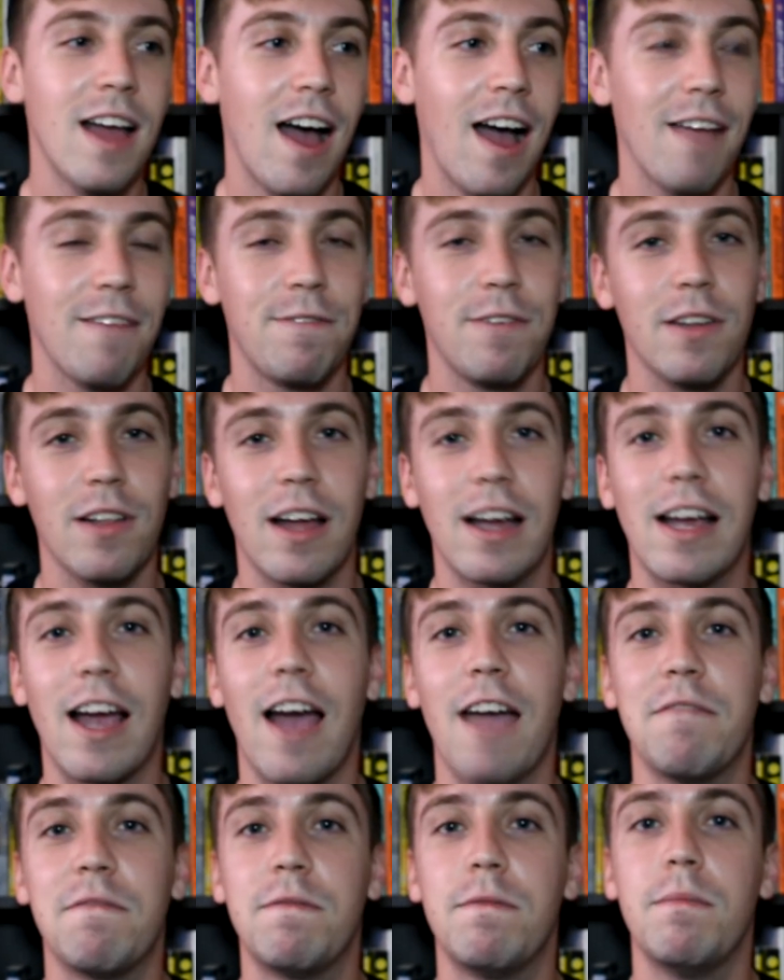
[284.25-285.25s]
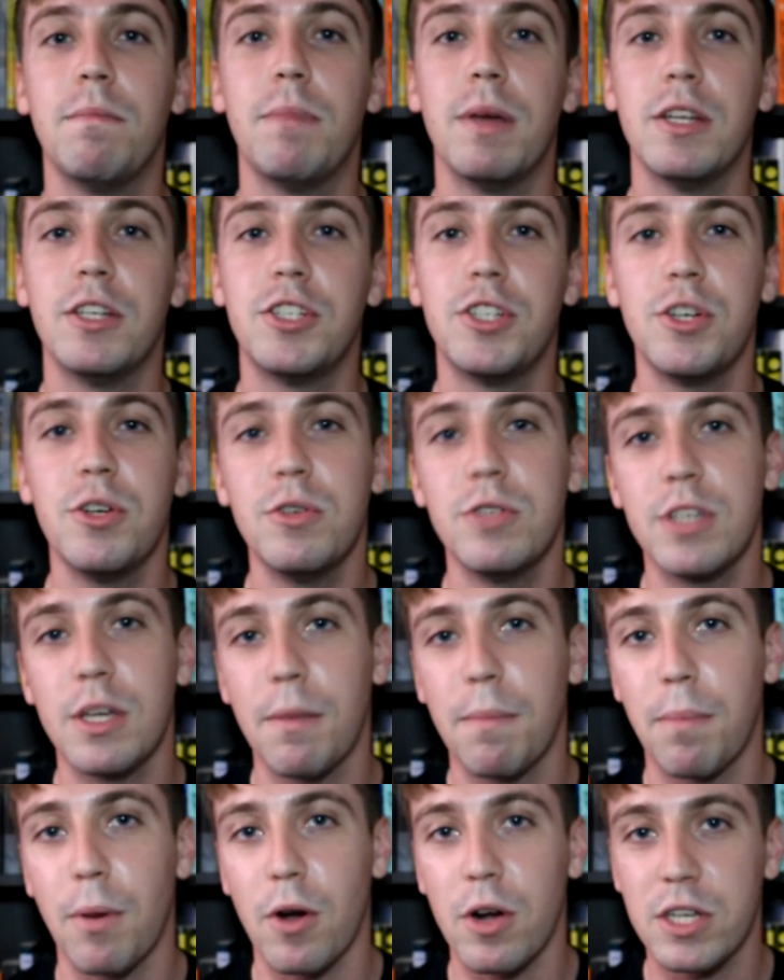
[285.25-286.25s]
I feel like I've been
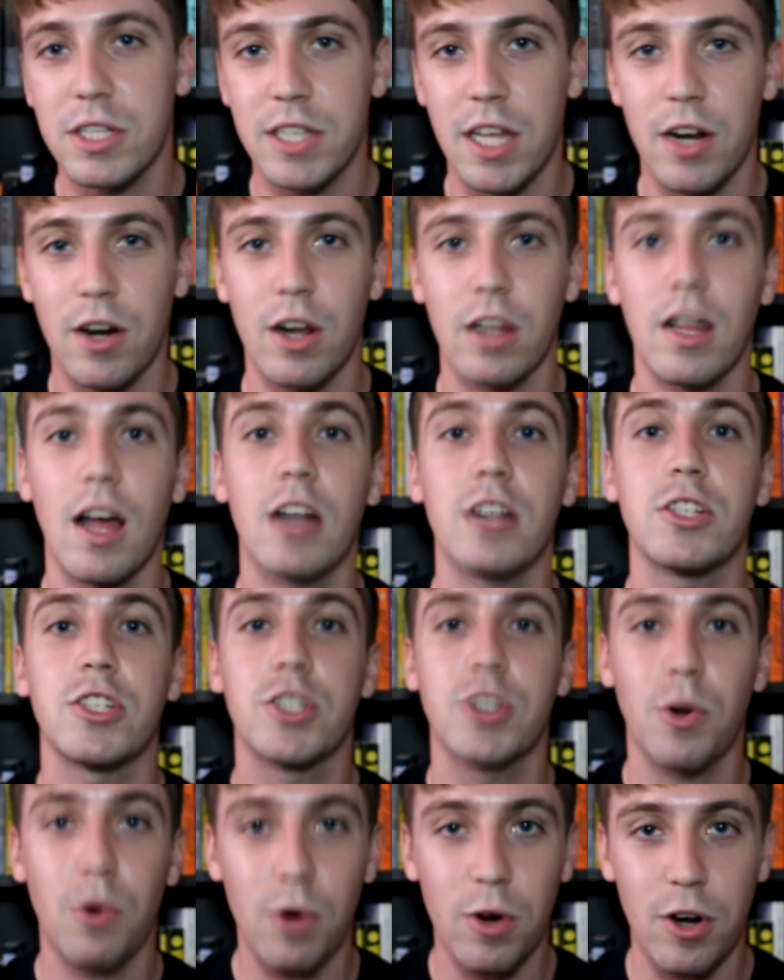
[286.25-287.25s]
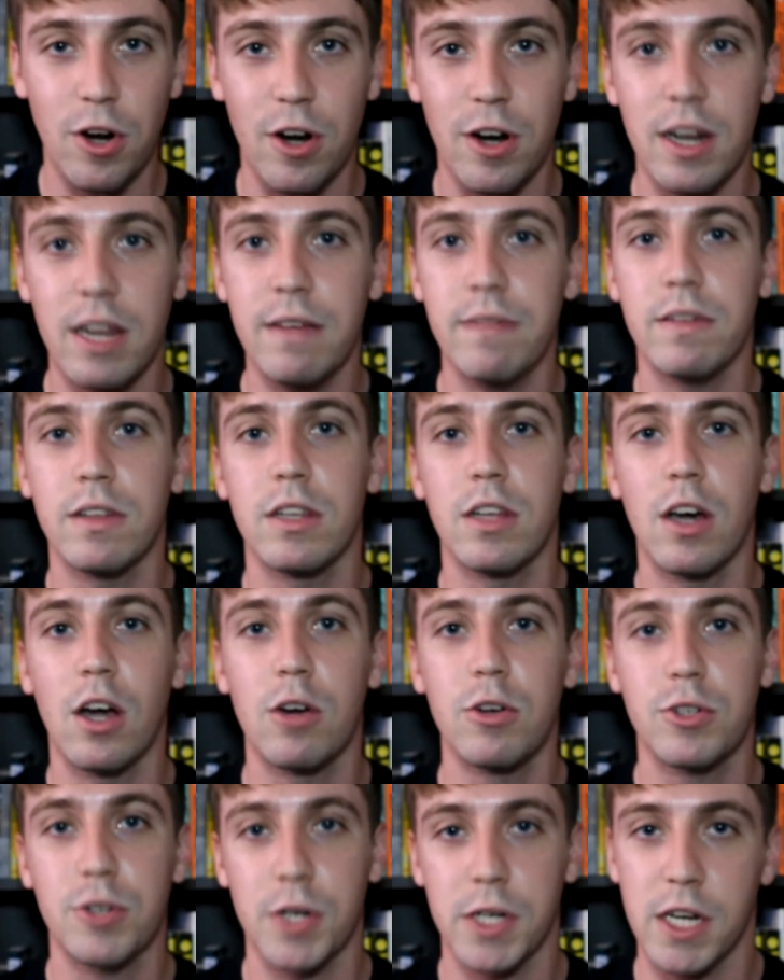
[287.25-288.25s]
choosing books that are a lot shorter, even
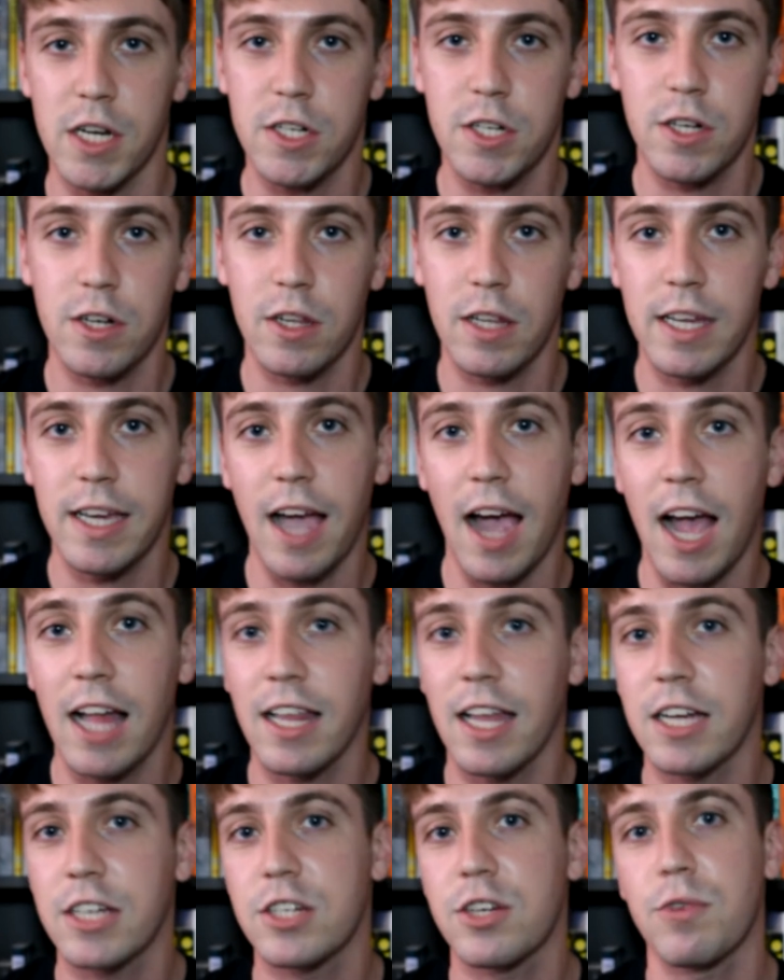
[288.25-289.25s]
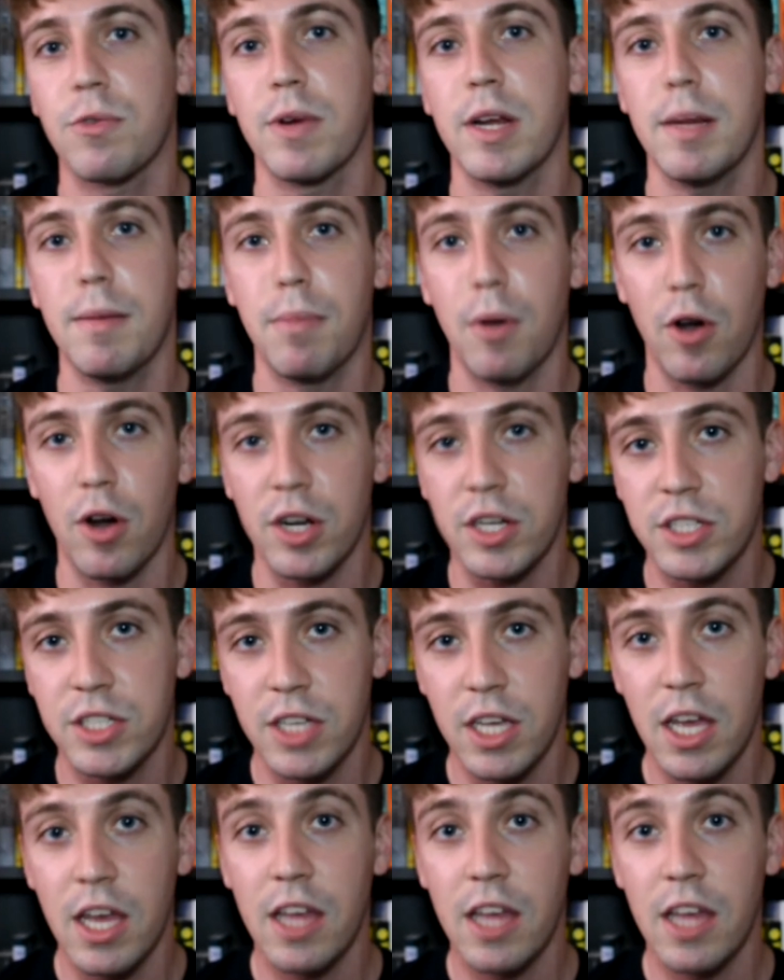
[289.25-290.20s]
though traditionally I like to read books